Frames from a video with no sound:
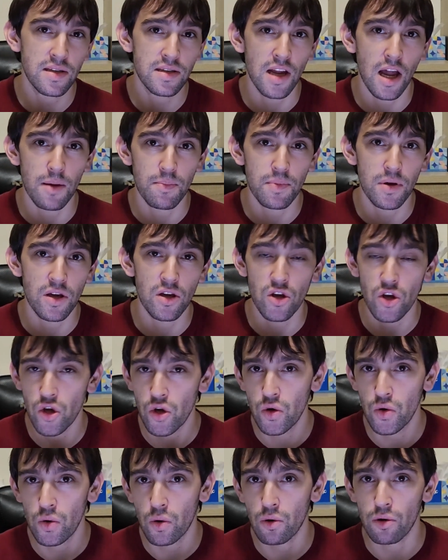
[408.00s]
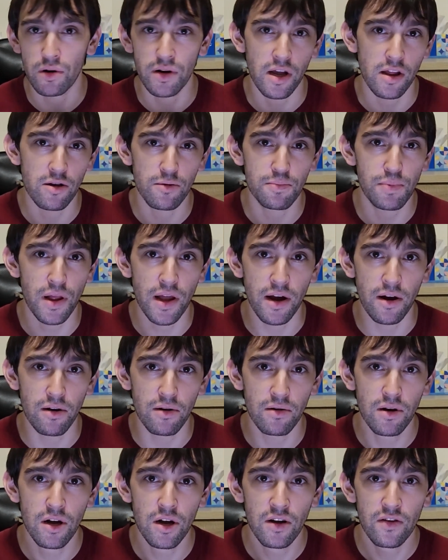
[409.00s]
stopping you or another
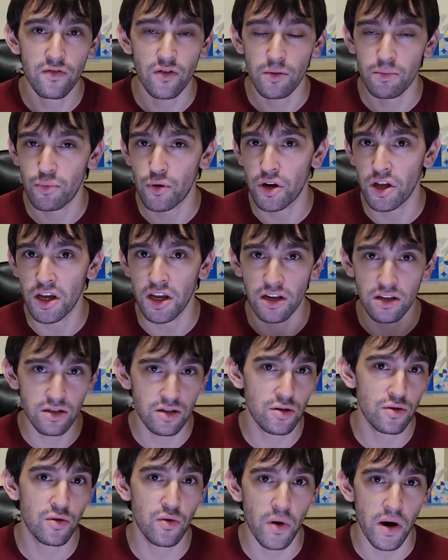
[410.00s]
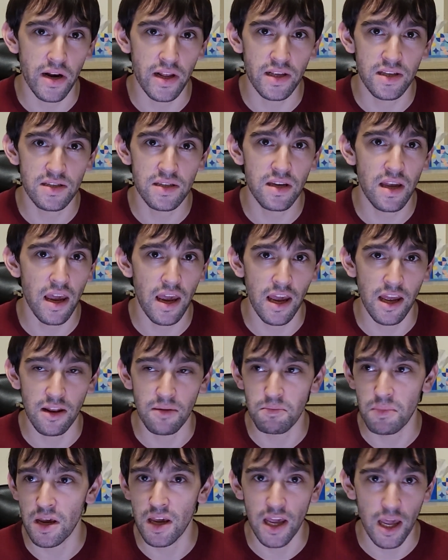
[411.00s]
player from putting in two credits
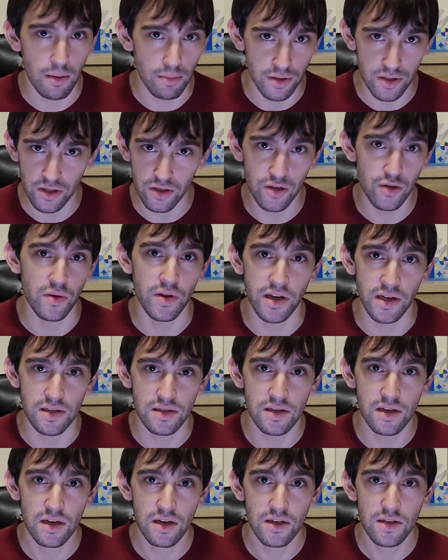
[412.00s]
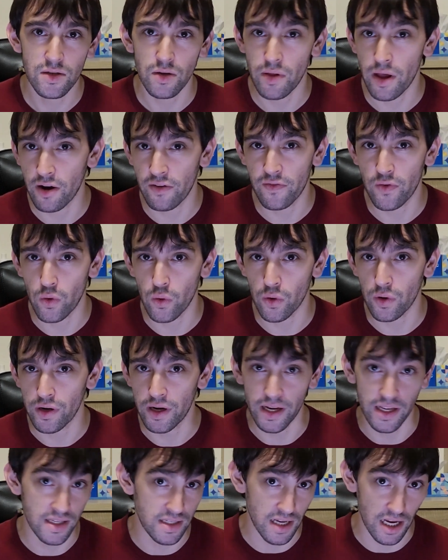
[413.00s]
and being able to do this. So therefore,
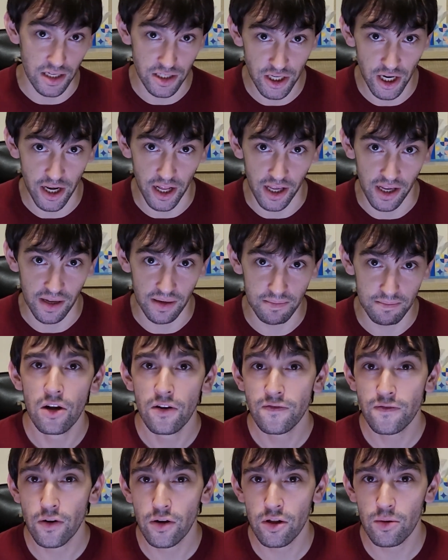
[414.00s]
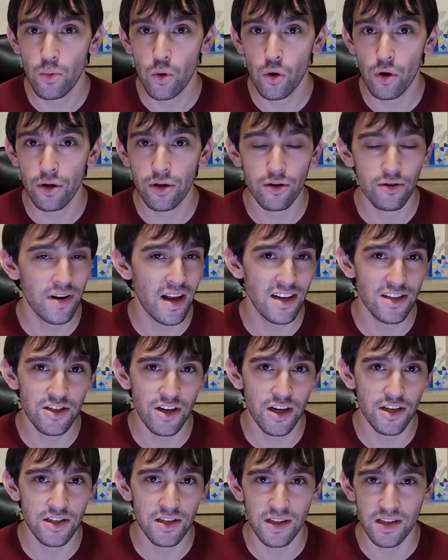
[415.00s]
it's not cheating. Furthermore, you're not
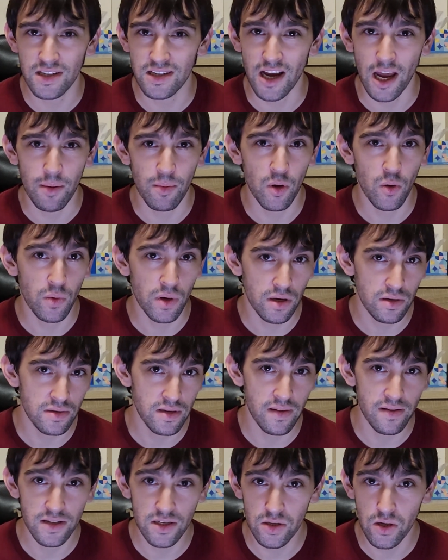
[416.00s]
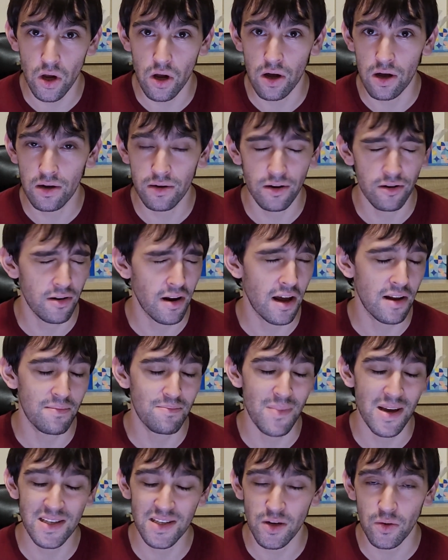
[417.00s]
changing the timing windows of the song, you're not
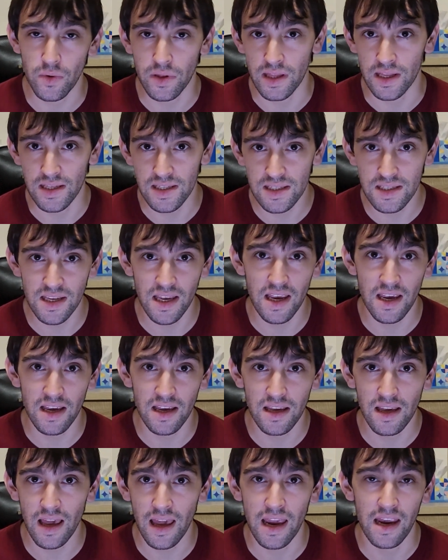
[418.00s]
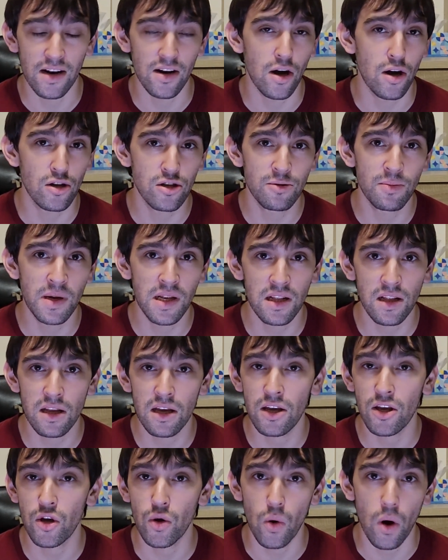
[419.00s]
messing with the sync, and ultimately
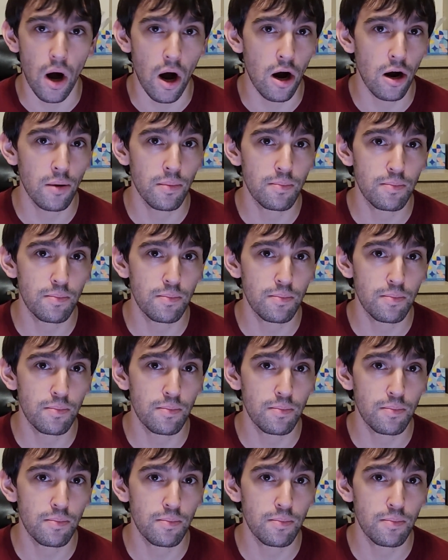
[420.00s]
you are